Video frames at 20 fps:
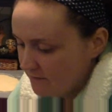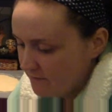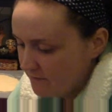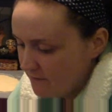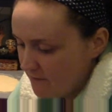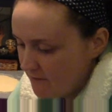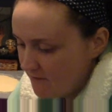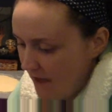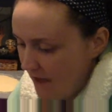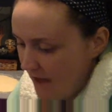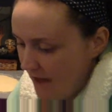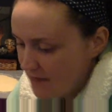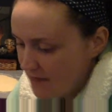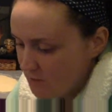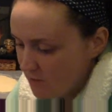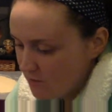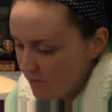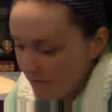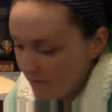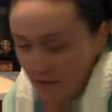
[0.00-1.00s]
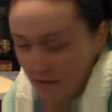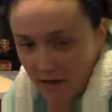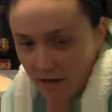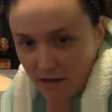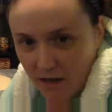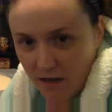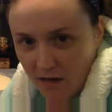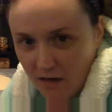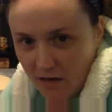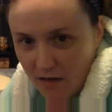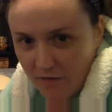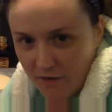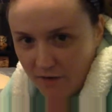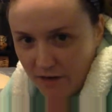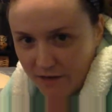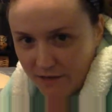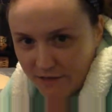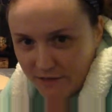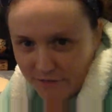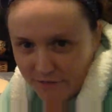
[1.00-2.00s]
Fun fact, we're vegan. I don't know if you guys
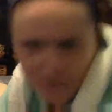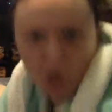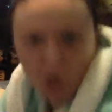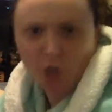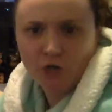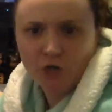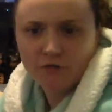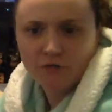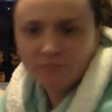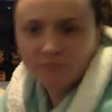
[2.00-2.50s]
have heard.